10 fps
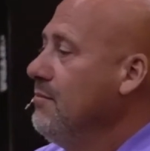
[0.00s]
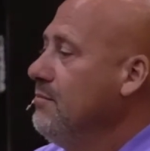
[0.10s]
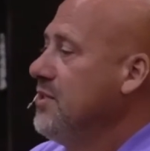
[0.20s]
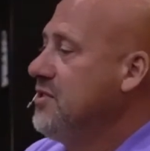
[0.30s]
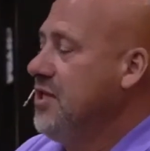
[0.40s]

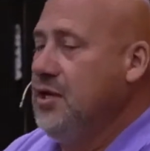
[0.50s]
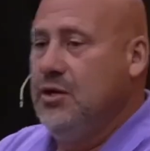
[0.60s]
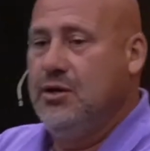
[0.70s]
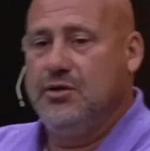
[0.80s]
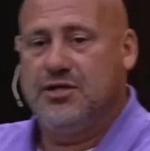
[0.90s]
But see,
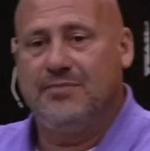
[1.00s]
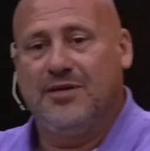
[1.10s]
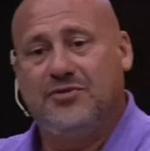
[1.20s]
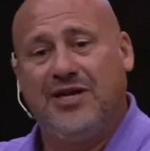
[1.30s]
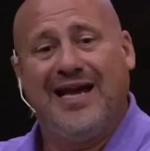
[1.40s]

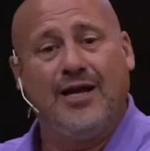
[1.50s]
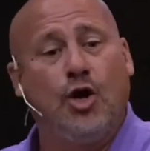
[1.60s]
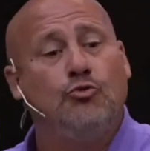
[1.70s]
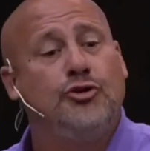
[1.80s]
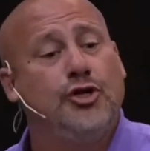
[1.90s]
sometimes you got to
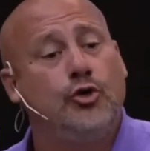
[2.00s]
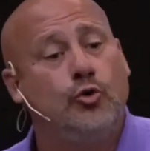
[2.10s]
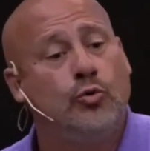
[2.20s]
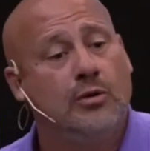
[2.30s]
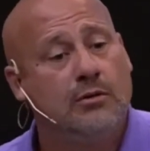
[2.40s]
go do.
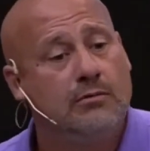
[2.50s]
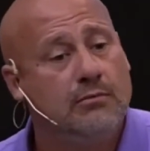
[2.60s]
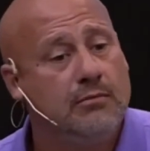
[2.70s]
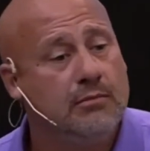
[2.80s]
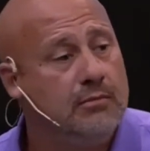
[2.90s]

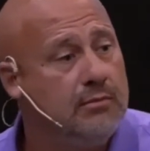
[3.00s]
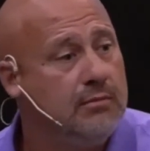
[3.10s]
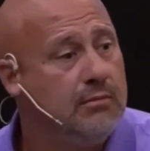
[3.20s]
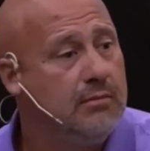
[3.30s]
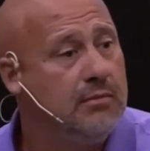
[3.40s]

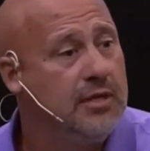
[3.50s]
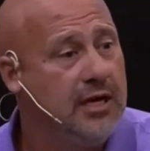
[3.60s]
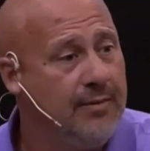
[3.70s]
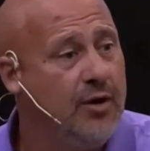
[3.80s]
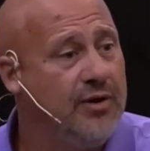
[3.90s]

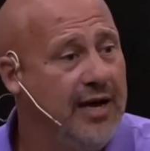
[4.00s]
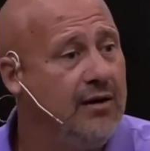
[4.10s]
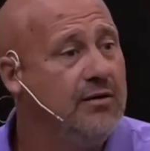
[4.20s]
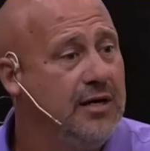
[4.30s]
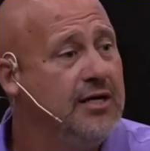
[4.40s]
Come on now.
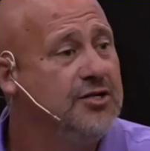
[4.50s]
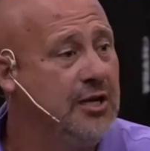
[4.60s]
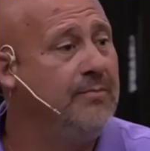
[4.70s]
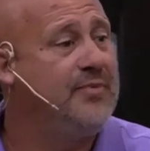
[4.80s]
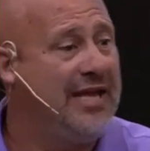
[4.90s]

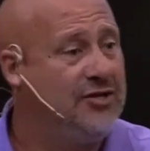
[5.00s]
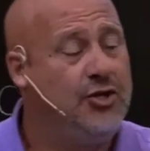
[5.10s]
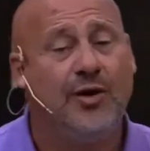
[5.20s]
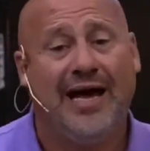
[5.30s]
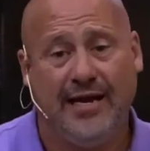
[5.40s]
Some things you
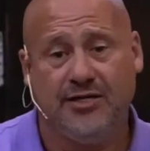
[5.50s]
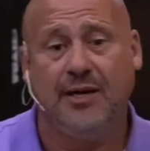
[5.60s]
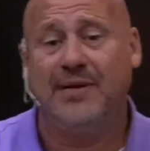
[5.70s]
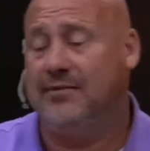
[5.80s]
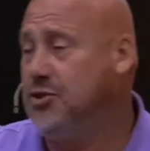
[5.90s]
got to,
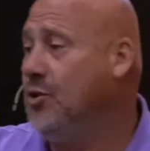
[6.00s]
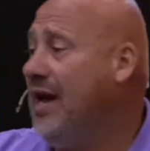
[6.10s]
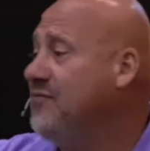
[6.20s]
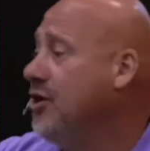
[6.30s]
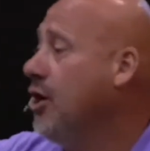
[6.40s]
sometimes you
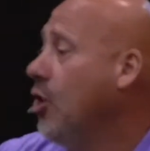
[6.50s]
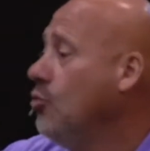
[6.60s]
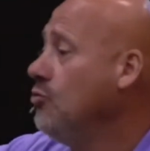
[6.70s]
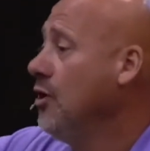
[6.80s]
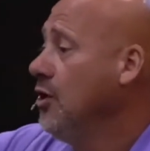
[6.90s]
have to go
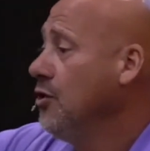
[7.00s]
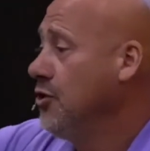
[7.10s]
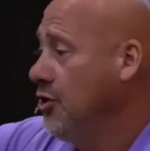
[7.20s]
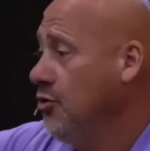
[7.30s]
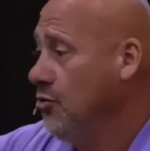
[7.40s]

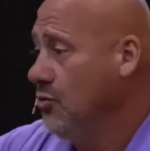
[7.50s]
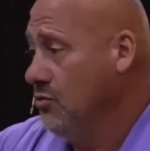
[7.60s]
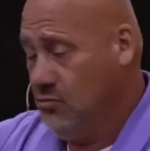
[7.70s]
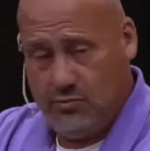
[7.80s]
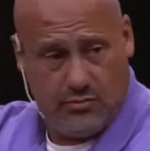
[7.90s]
do.
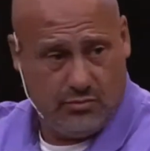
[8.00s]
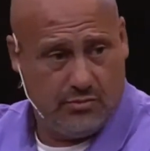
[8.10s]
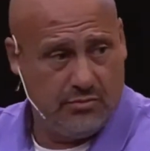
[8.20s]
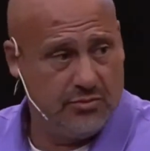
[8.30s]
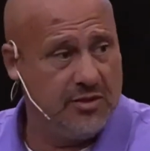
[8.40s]

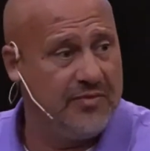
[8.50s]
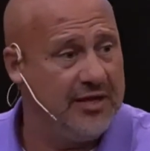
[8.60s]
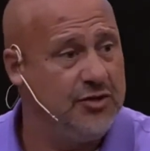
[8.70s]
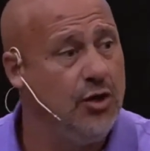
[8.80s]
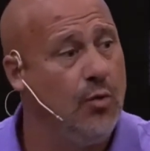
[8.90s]
Some
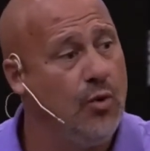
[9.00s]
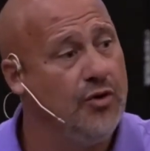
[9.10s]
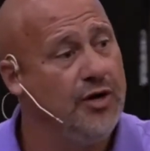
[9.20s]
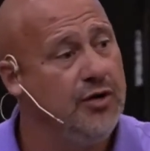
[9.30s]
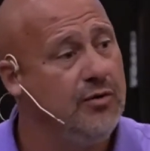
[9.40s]
things you don't want
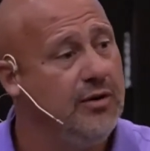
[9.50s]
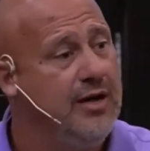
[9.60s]
to do.